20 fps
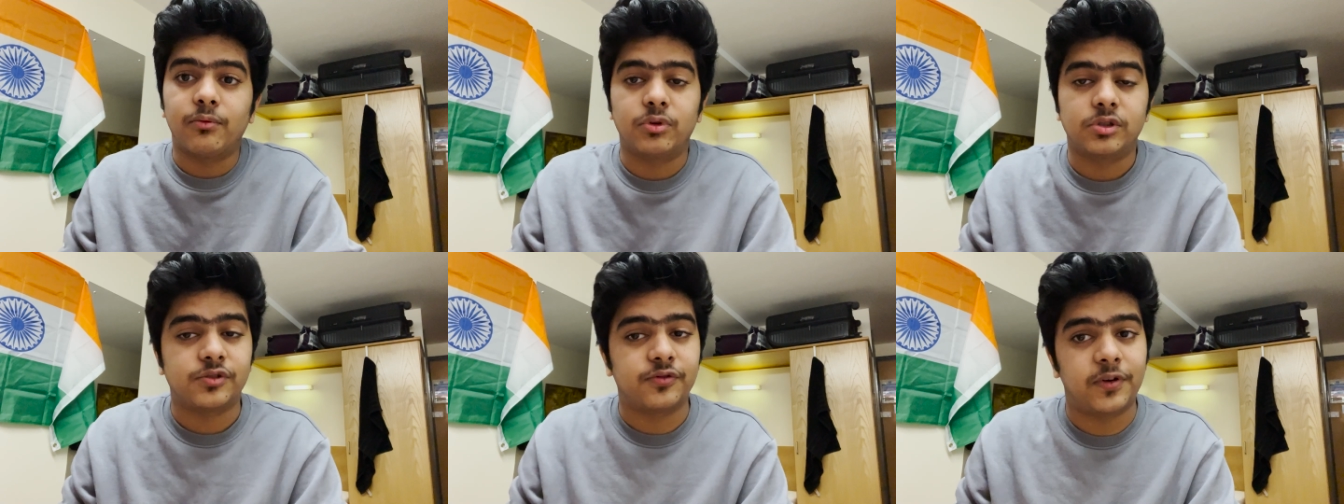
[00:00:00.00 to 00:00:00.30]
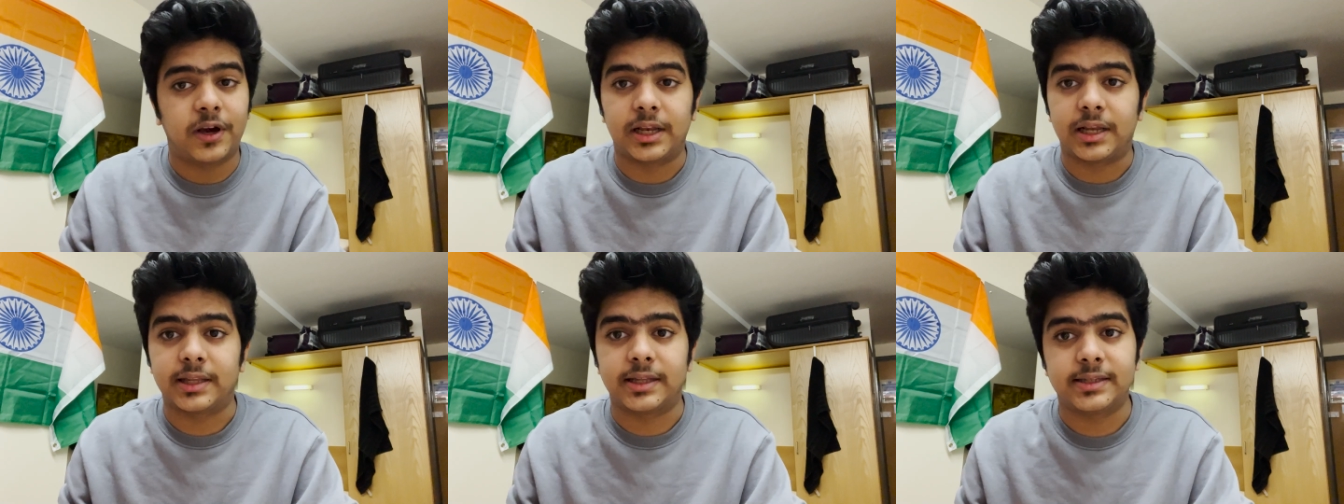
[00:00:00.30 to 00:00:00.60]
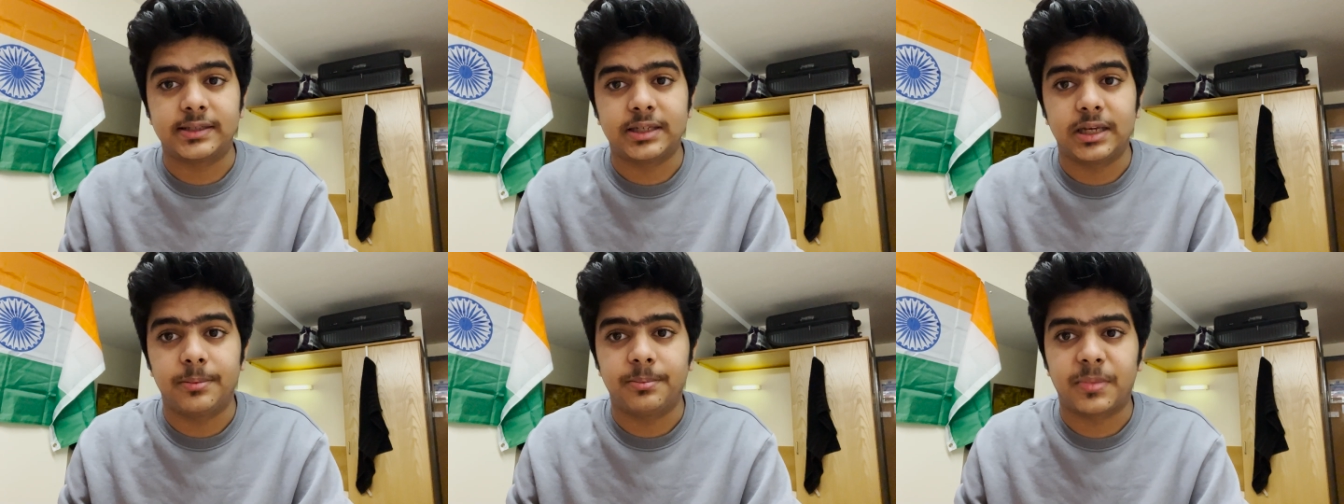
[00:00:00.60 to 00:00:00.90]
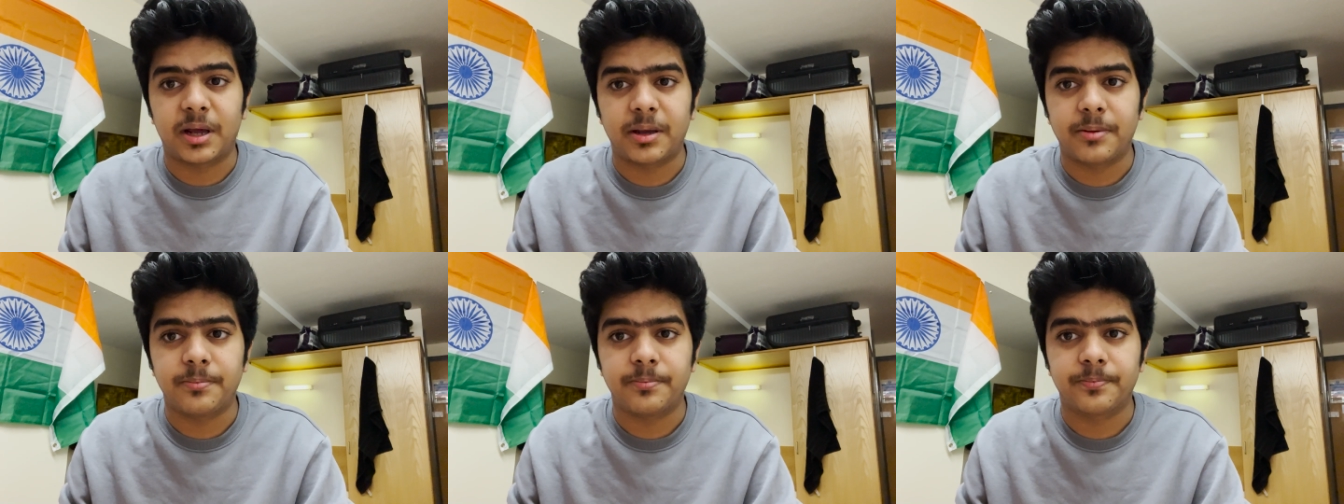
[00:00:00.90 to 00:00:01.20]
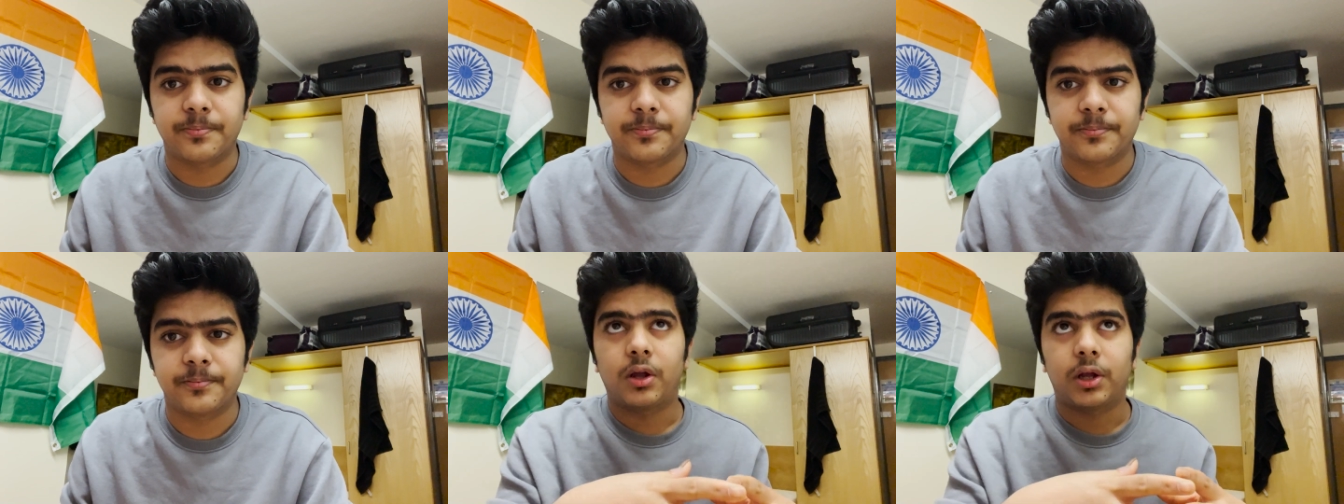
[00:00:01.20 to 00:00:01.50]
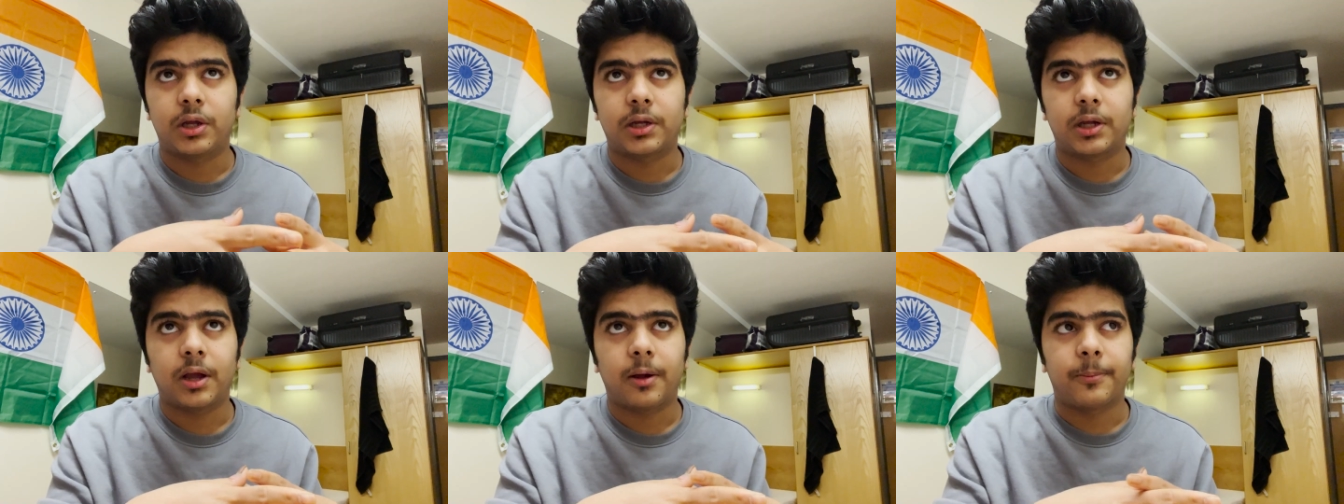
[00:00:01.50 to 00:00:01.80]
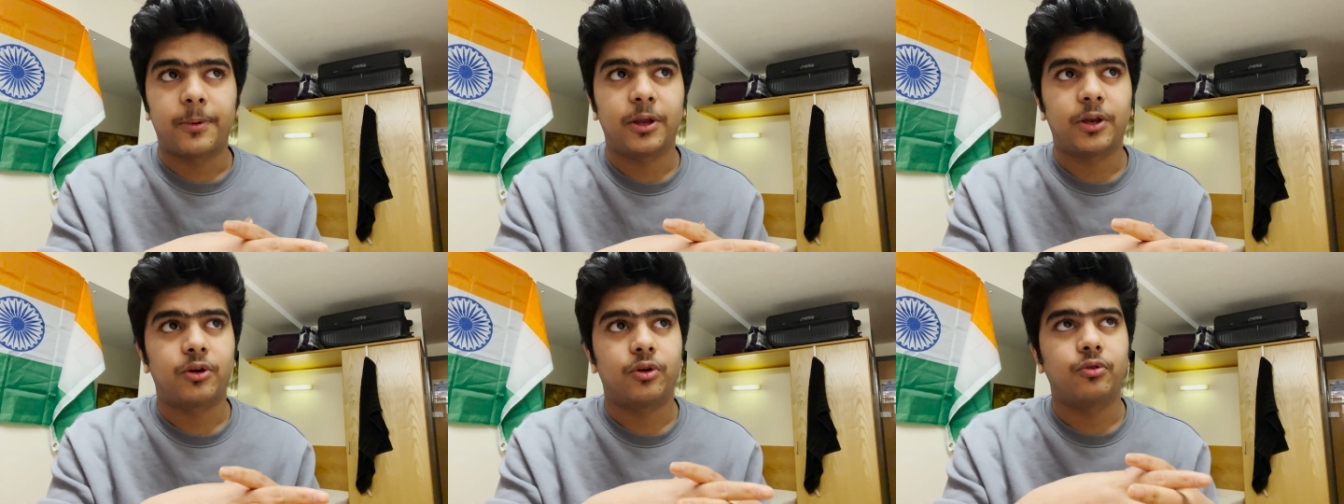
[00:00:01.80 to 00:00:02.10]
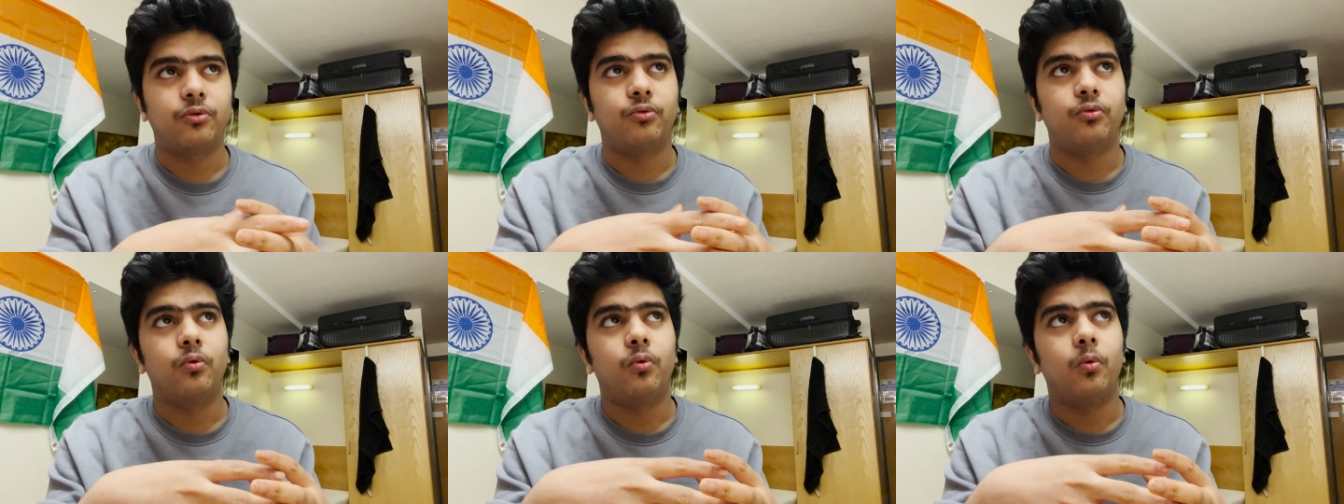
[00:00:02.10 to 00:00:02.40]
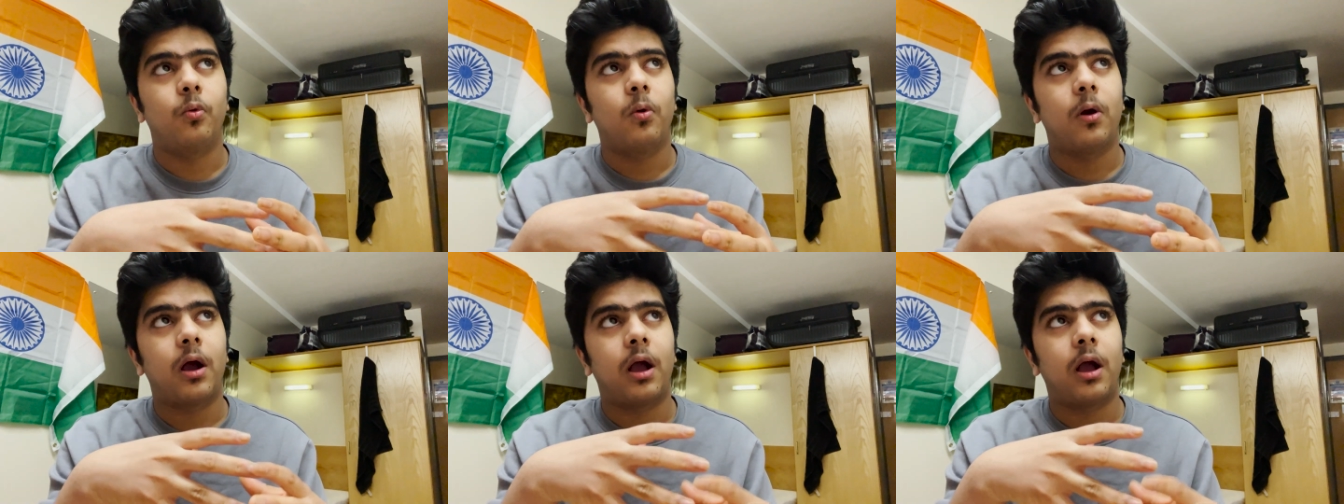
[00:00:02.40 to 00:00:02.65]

it was fun at the same time. Coming to